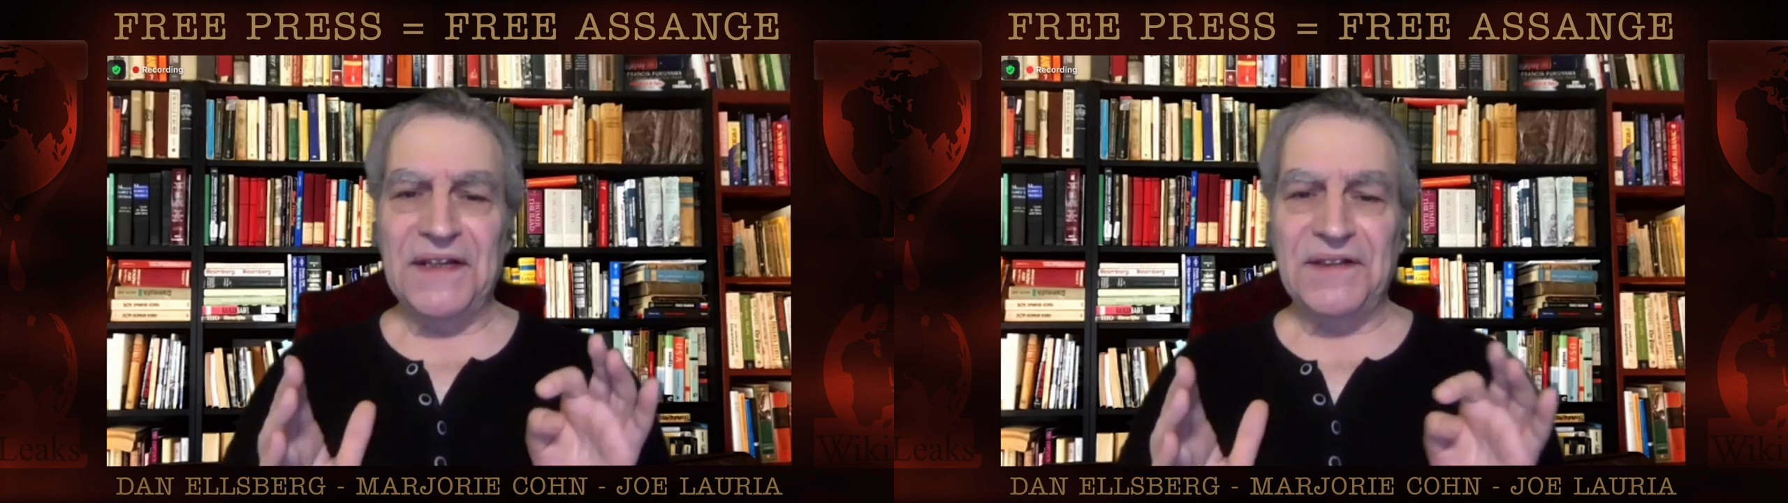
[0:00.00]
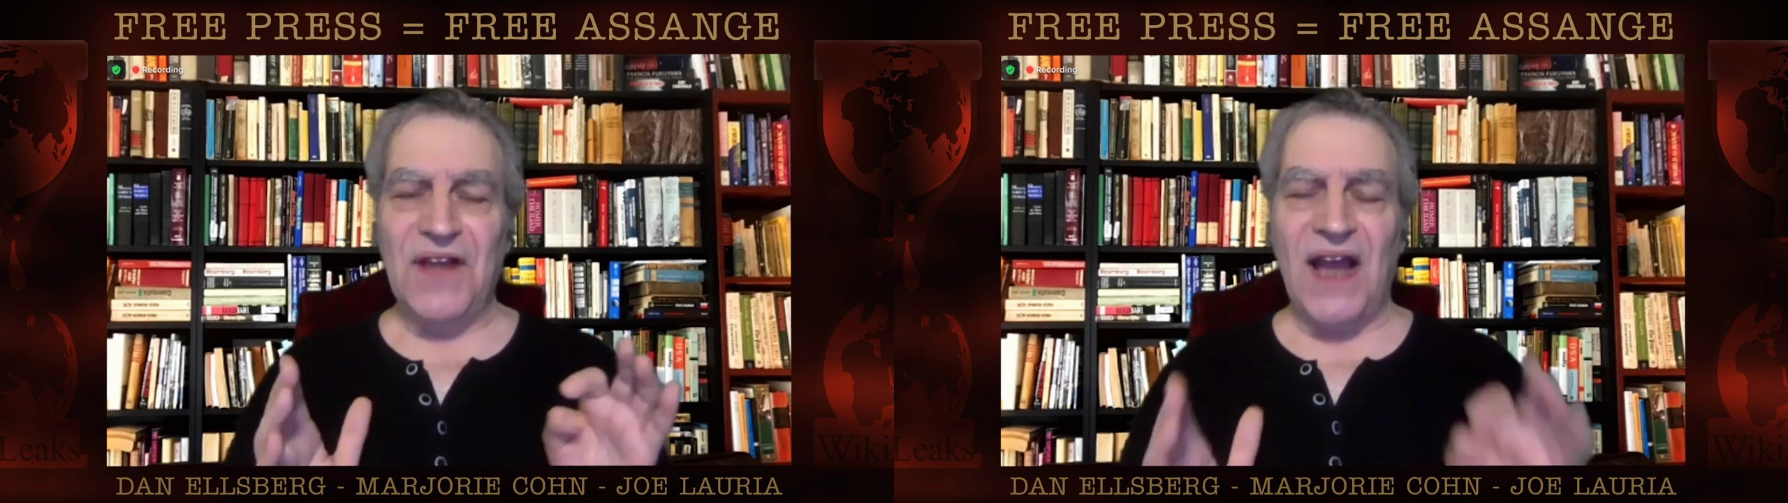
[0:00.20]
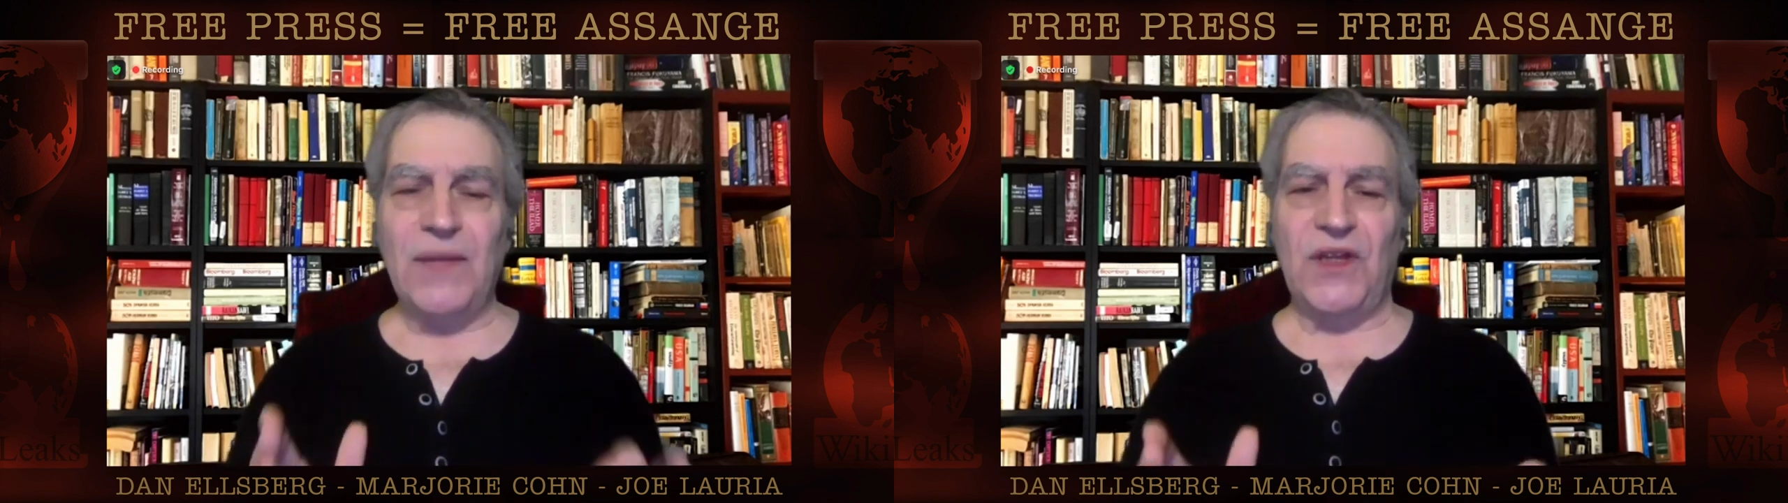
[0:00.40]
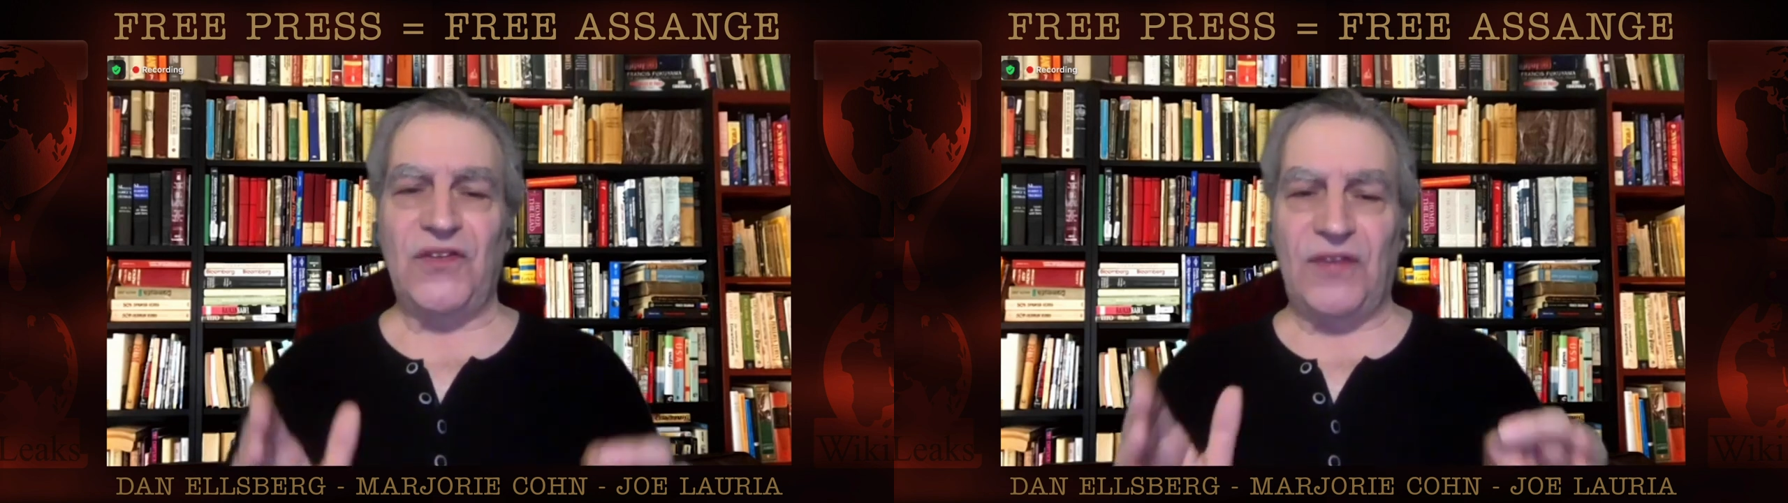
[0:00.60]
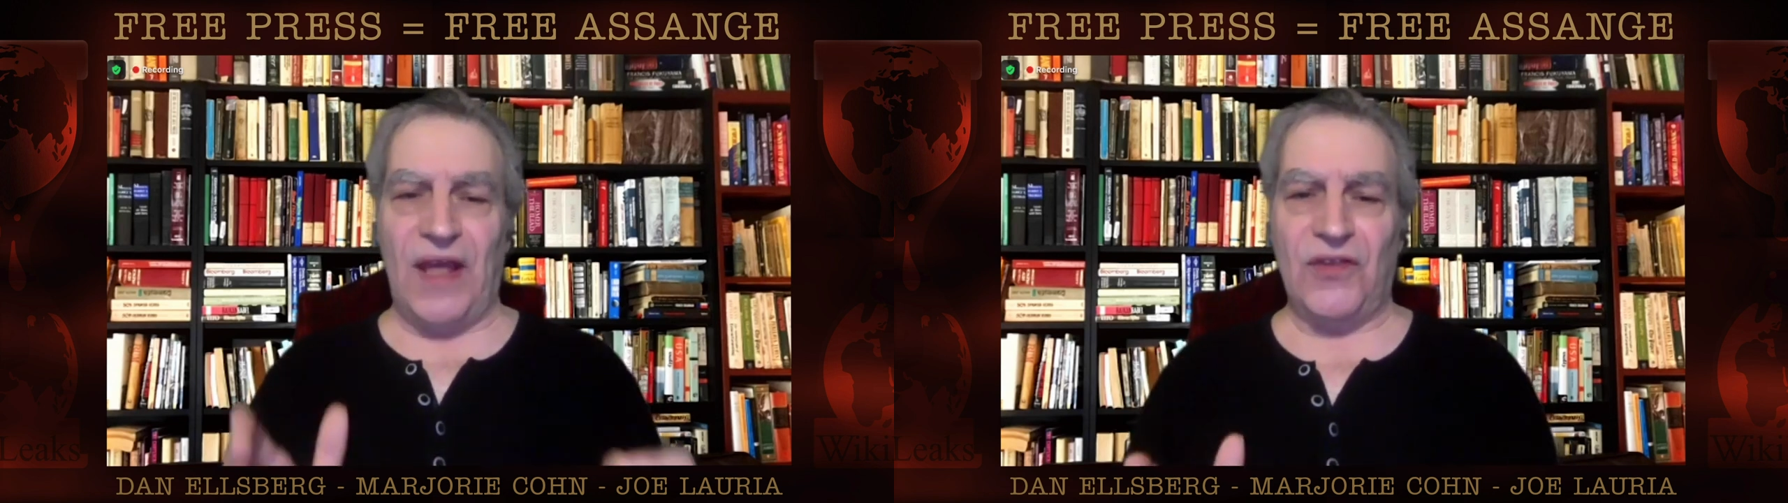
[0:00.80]
The
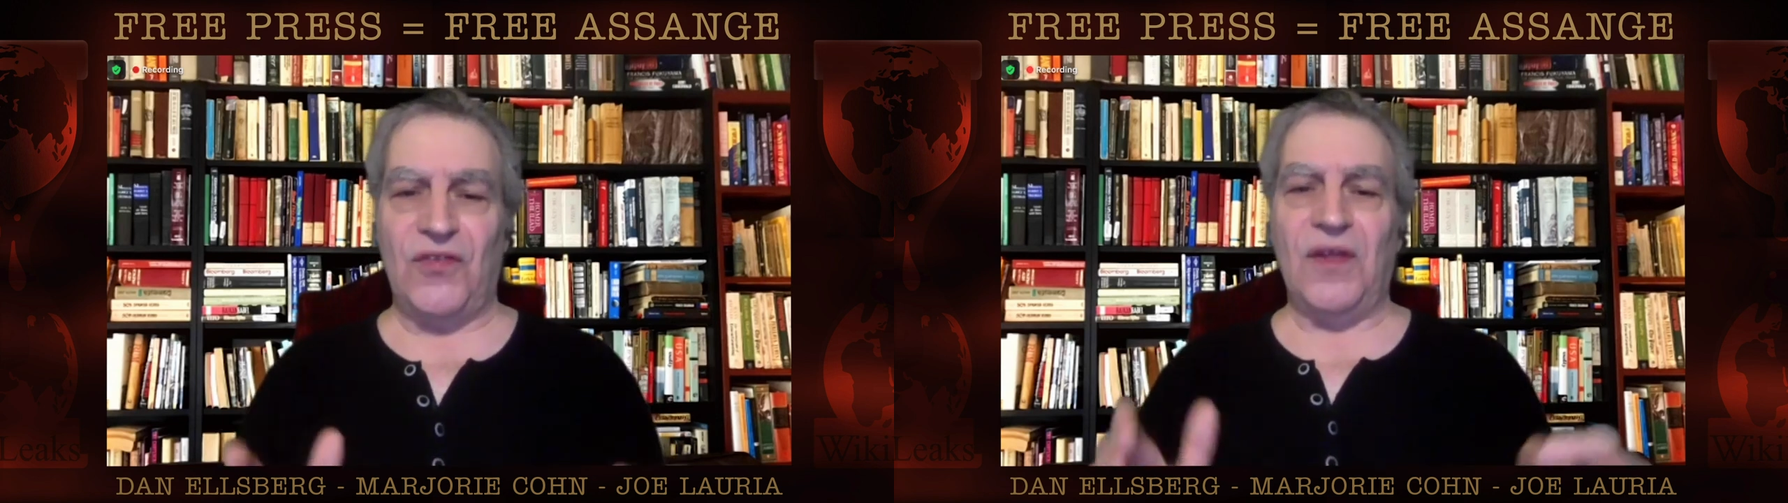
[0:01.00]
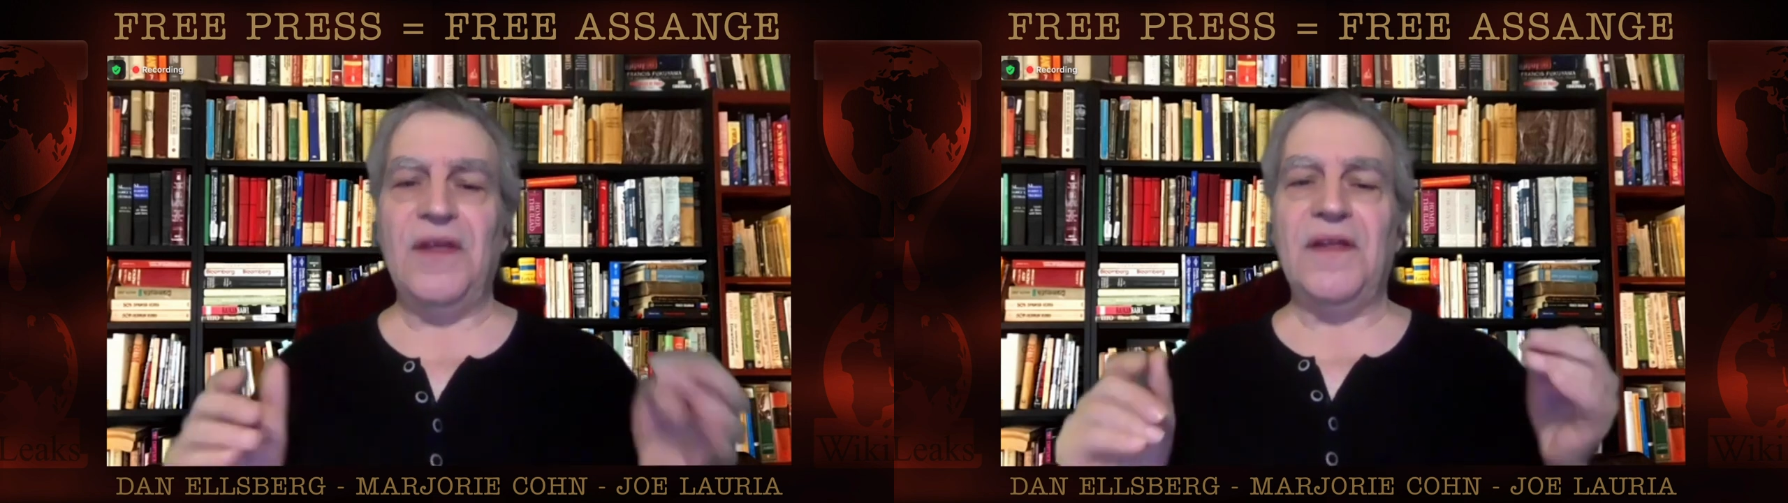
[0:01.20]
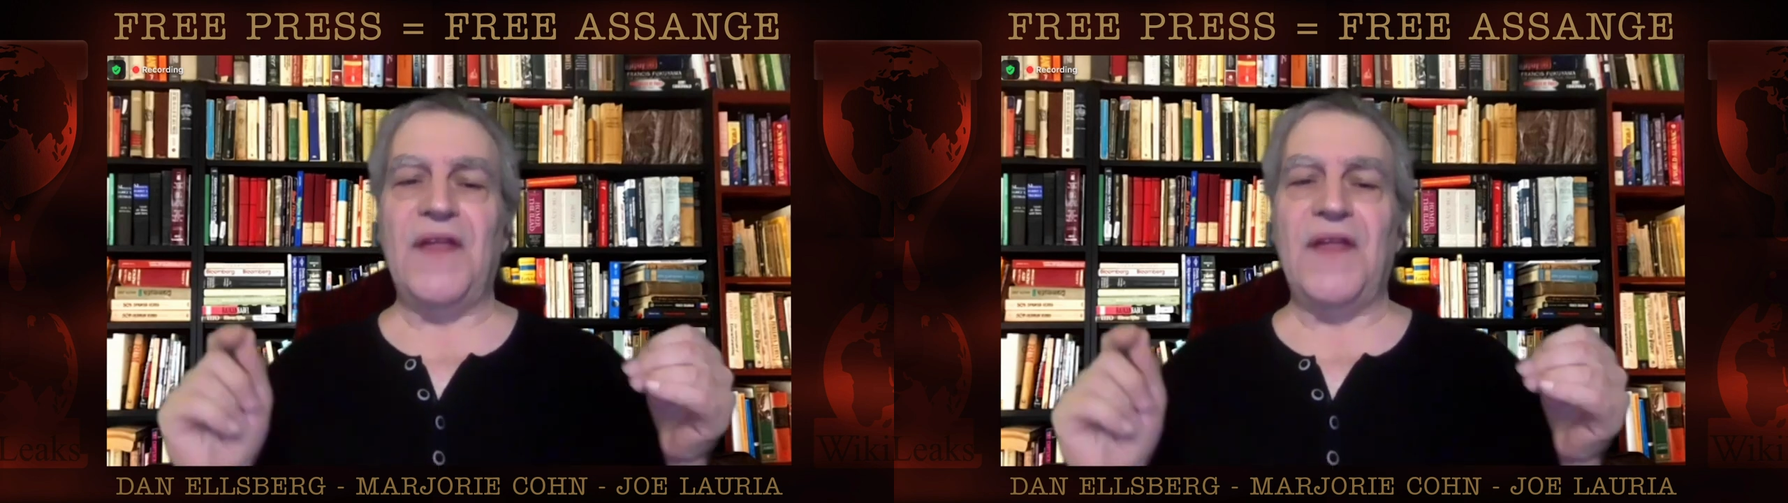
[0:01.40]
indictment says